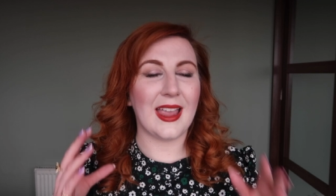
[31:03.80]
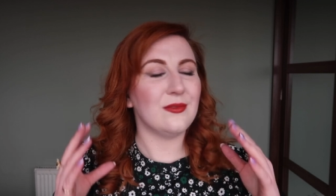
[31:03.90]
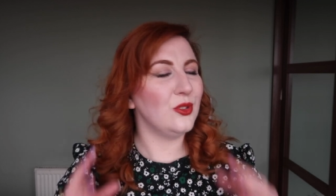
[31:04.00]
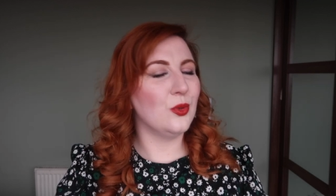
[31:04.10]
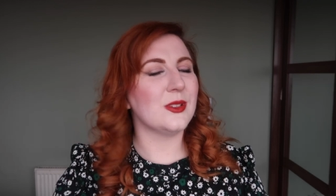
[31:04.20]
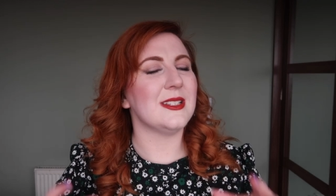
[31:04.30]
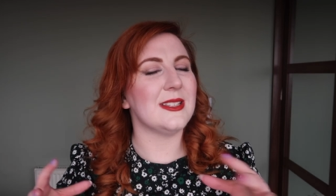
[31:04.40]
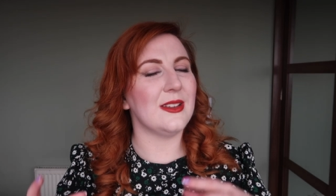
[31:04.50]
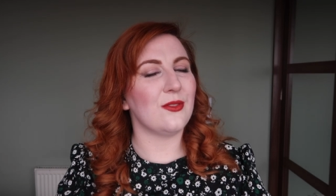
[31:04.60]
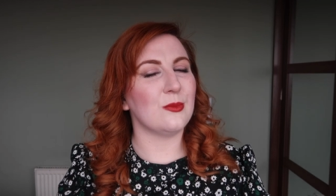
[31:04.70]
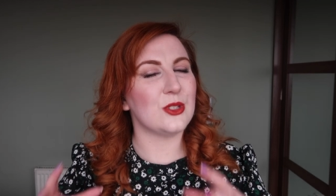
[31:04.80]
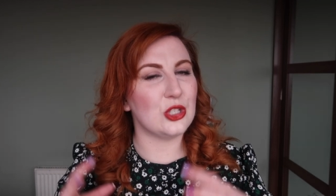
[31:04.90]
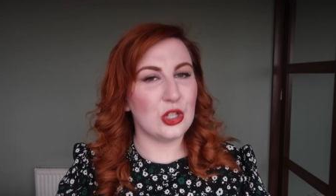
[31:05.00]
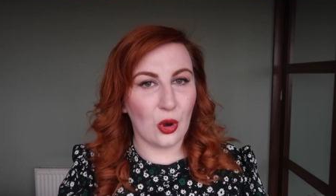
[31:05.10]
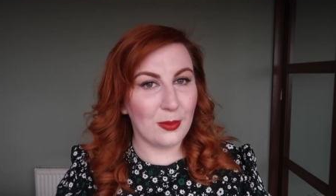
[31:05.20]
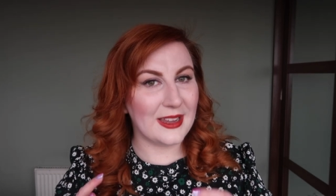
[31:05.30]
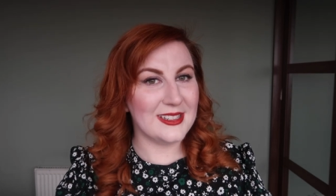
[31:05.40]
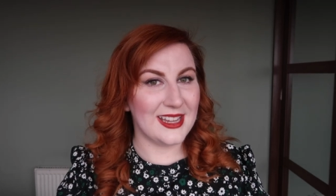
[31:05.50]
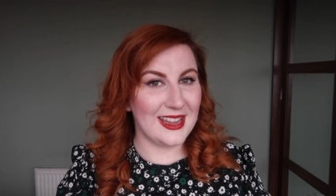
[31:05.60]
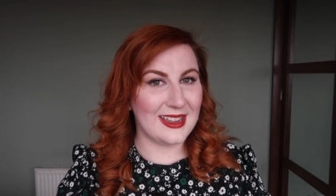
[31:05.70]
like I've noticed it from
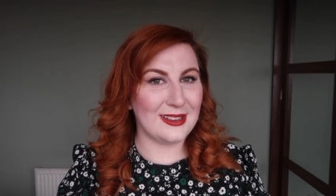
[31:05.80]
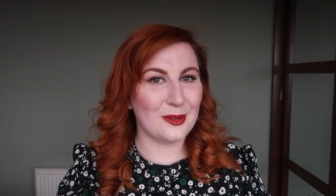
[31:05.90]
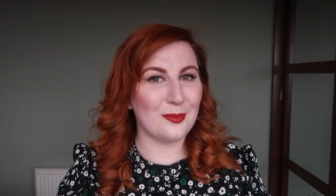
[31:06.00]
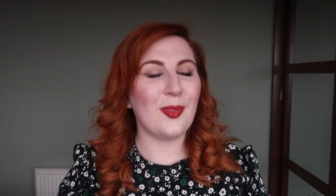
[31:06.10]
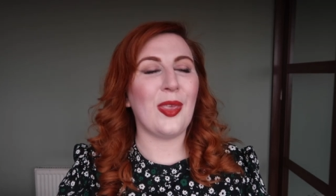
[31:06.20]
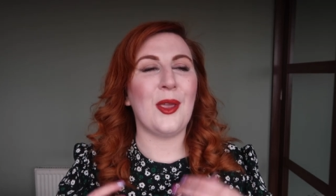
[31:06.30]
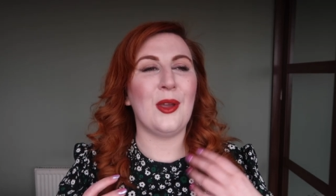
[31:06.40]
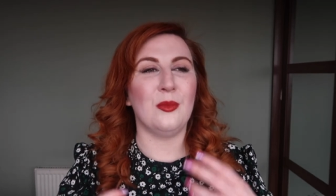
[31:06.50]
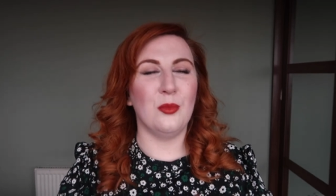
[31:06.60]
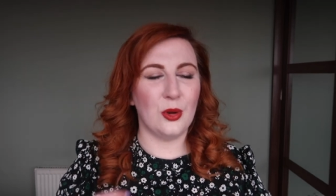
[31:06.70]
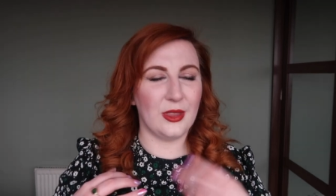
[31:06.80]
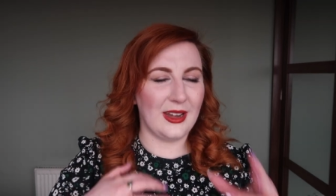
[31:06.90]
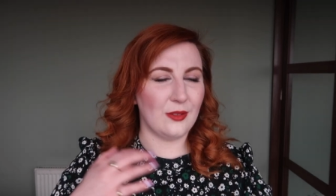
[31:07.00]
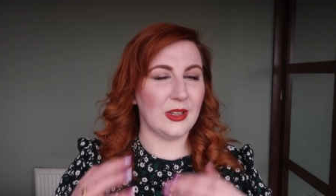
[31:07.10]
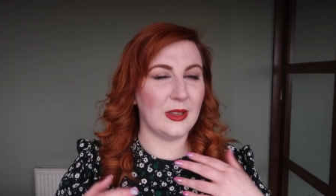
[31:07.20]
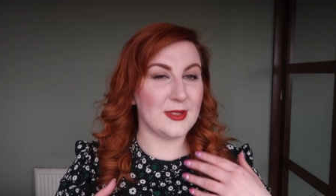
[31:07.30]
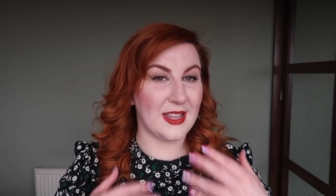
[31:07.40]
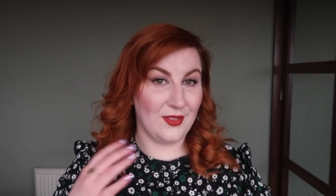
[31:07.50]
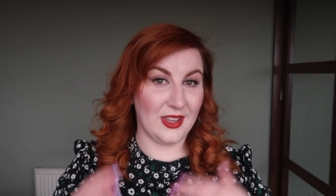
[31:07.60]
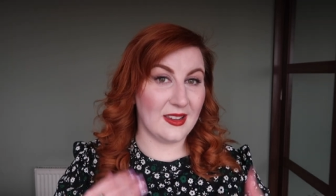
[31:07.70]
stopping taking them more than I really was
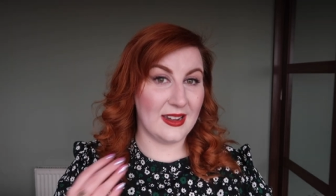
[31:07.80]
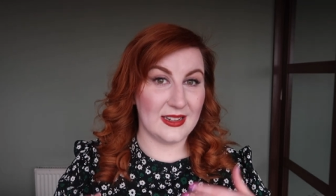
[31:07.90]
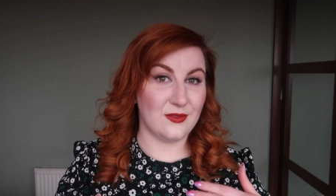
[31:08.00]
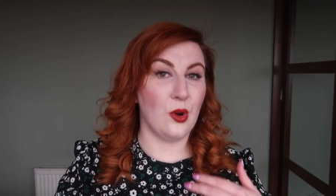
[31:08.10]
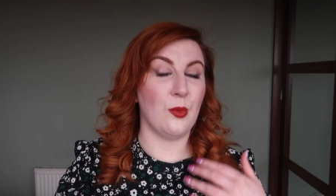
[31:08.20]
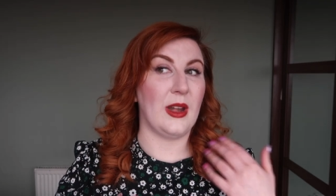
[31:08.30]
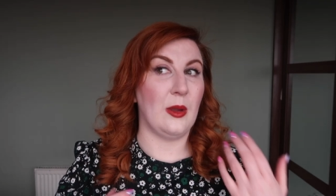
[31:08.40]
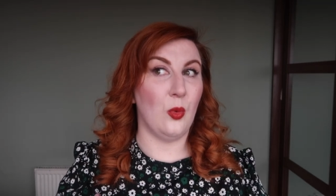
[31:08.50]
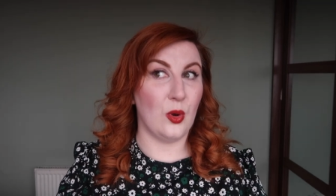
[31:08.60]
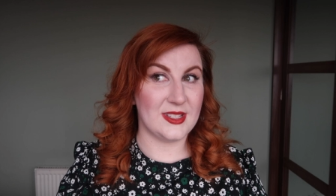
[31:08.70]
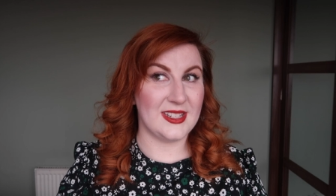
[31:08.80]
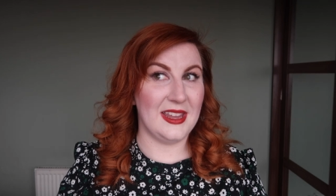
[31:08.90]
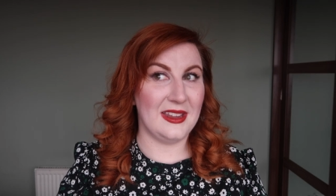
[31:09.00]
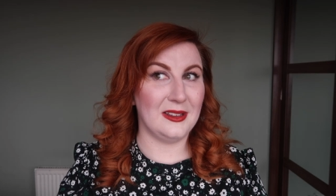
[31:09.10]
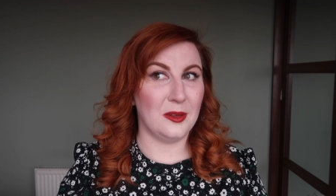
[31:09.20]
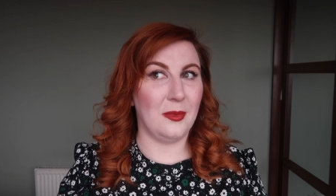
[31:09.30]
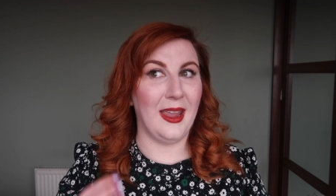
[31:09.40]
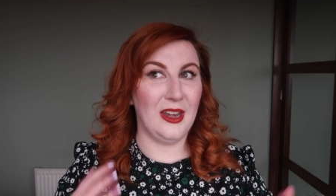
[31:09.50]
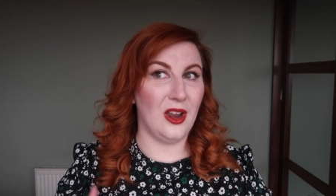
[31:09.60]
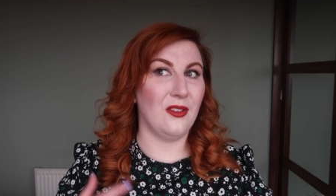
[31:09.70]
giving it credit for when I was taking them
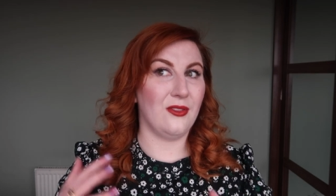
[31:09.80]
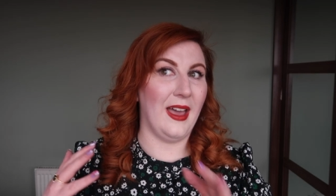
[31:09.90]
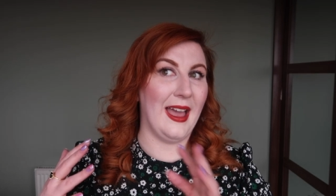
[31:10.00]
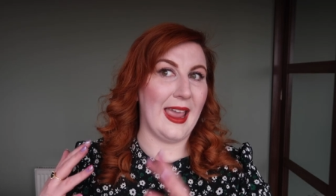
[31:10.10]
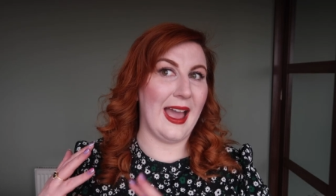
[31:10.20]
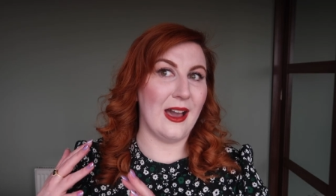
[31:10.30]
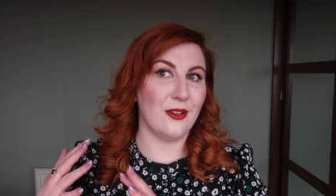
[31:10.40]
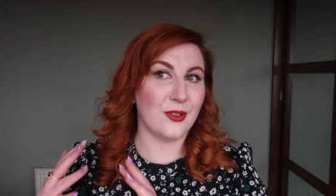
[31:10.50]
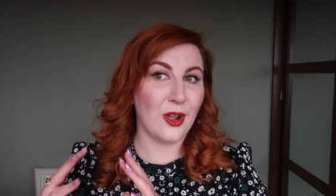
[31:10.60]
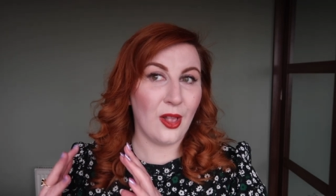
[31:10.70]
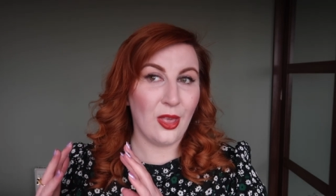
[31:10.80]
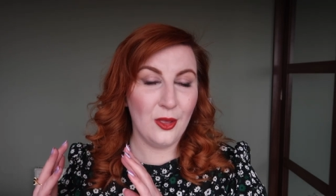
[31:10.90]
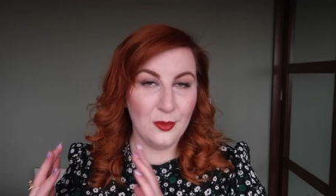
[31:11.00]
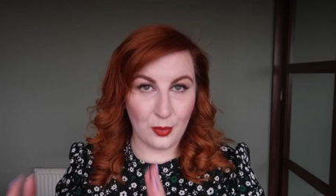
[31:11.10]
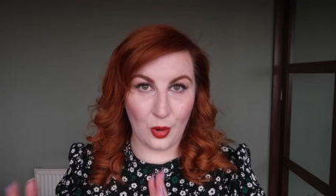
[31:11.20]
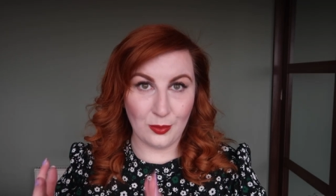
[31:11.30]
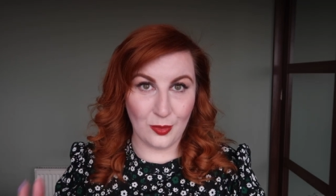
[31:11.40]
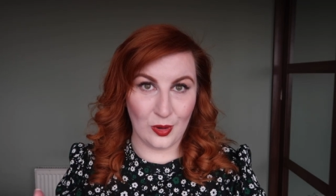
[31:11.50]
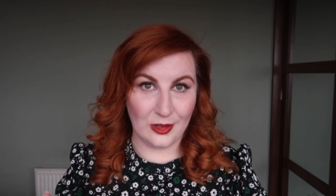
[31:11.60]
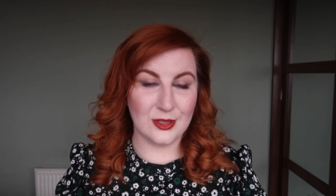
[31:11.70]
enough that I have bought
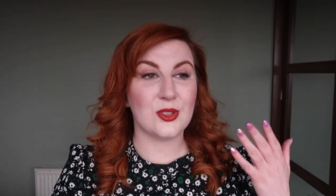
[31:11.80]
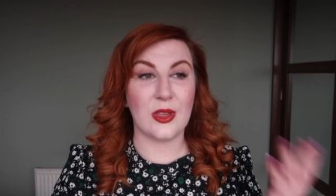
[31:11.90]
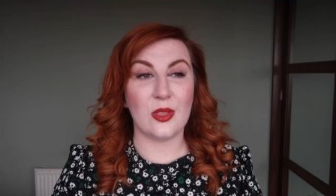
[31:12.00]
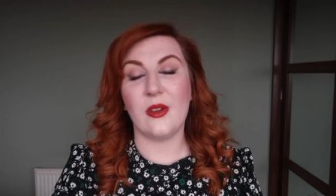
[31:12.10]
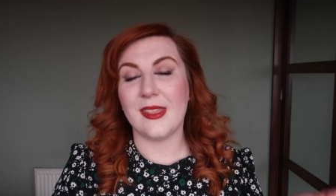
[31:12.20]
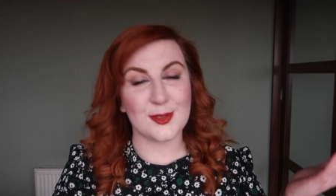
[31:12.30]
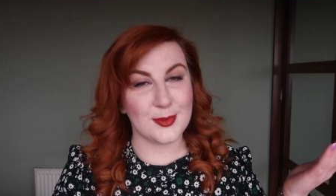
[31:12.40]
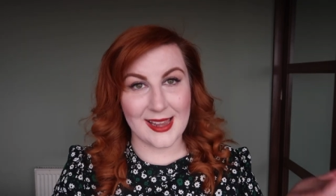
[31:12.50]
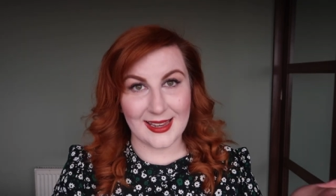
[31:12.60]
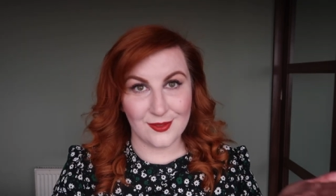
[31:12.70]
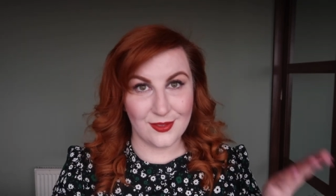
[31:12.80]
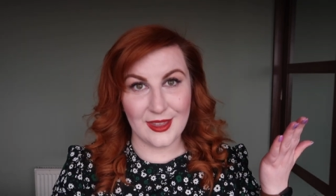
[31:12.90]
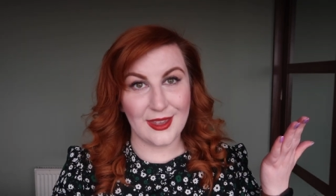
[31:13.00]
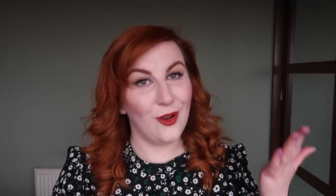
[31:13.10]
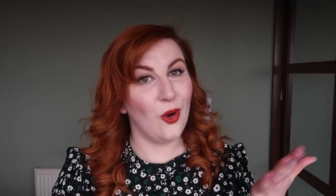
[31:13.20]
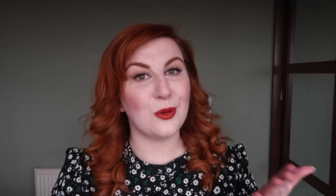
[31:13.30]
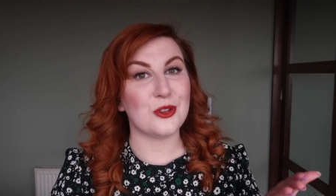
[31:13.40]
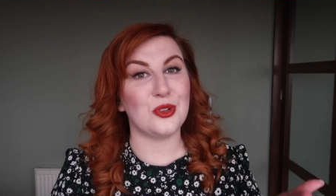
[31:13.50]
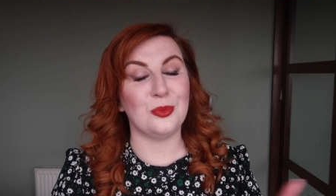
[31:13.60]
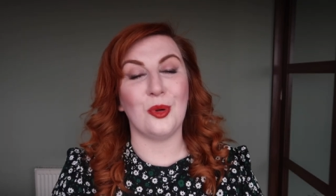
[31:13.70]
more. So I thought this was kind of the
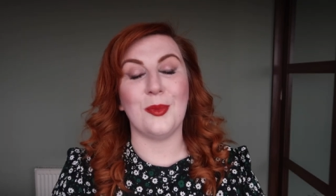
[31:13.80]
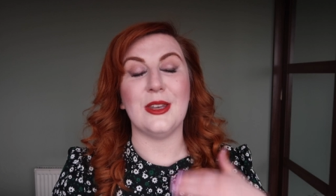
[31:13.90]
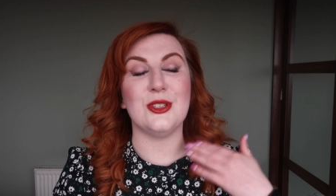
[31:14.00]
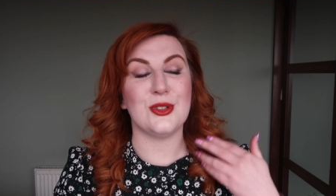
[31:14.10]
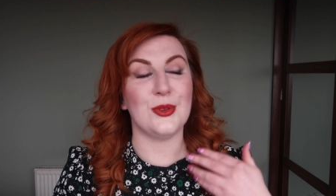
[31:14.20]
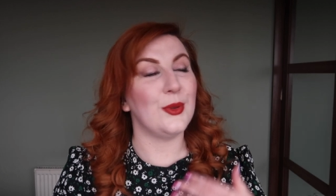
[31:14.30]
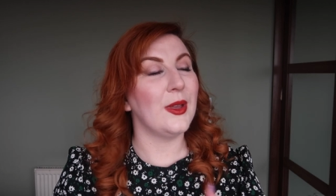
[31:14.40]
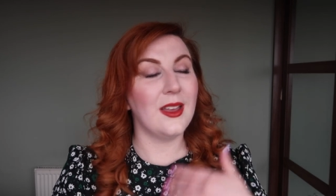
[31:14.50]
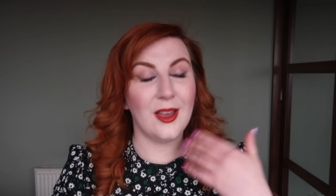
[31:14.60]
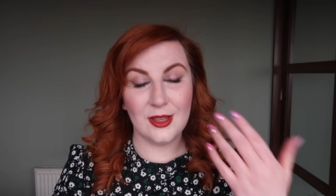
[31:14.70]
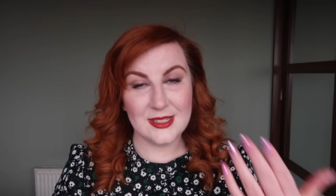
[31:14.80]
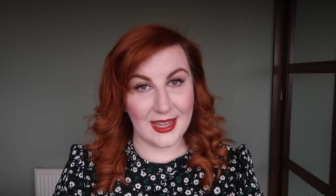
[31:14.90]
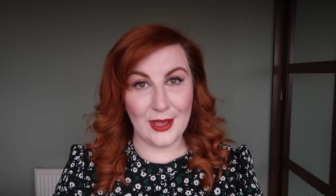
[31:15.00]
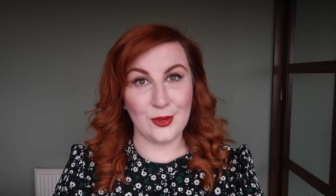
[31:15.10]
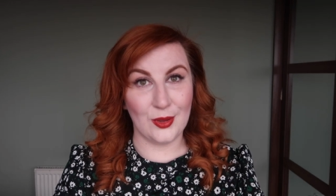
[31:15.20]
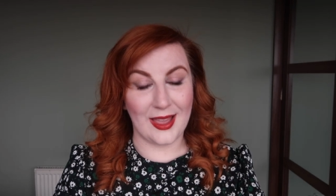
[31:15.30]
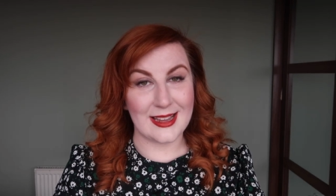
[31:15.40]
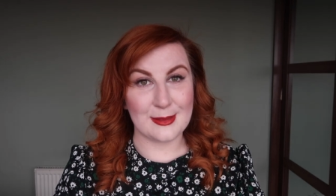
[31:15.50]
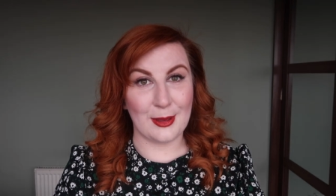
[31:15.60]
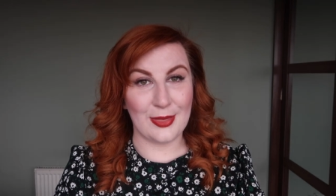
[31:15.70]
opportune moment to tell you
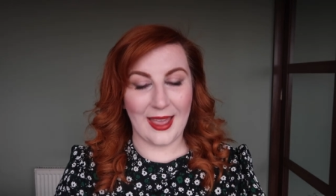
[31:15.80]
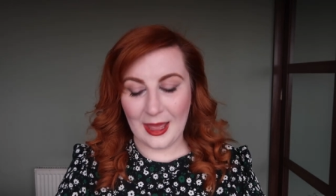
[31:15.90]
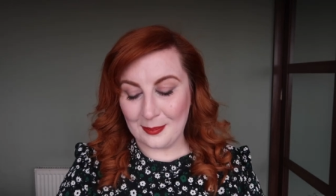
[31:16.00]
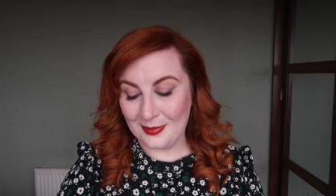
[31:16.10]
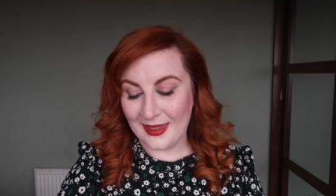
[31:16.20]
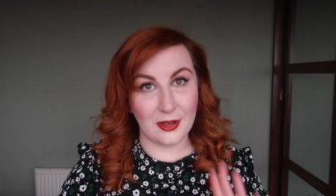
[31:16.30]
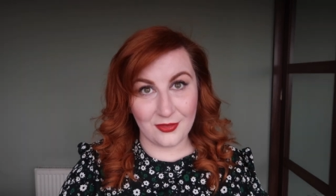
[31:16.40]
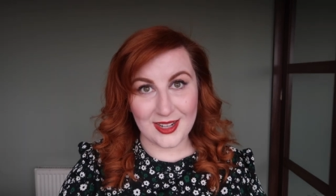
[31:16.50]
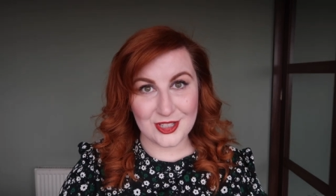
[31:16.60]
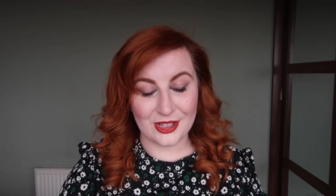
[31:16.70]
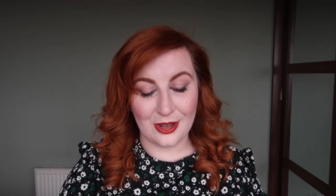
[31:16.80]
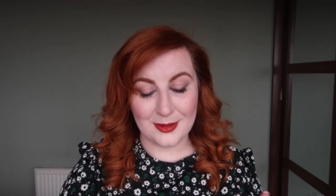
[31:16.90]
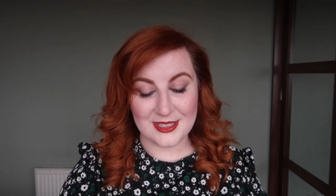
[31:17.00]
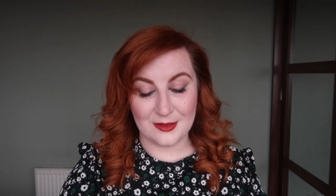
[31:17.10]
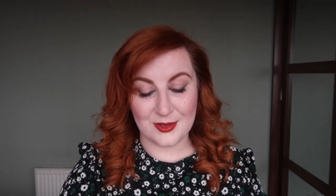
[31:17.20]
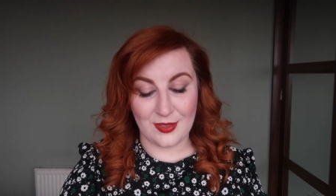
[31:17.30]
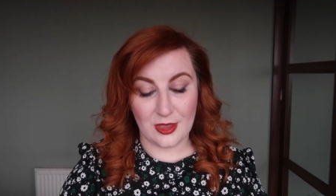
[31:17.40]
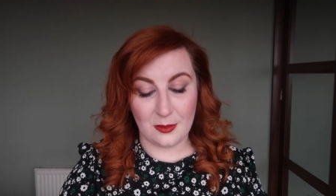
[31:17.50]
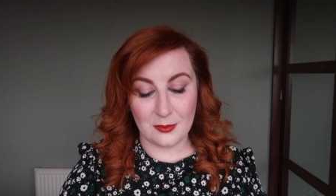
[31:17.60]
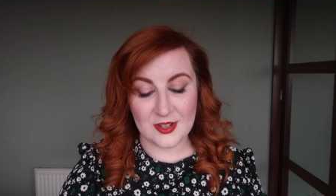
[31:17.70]
guys about that. But finishing up in terms of
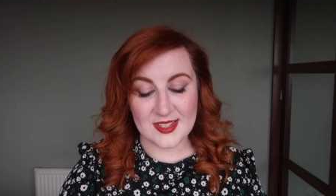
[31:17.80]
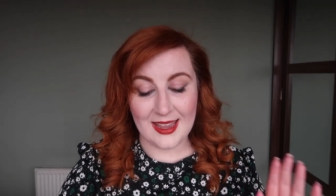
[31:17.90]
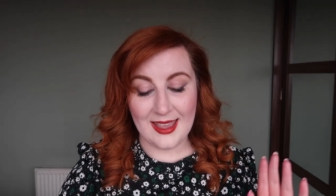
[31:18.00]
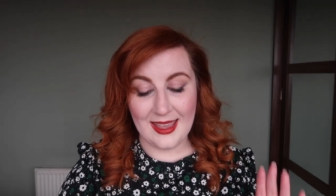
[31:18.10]
the numbers,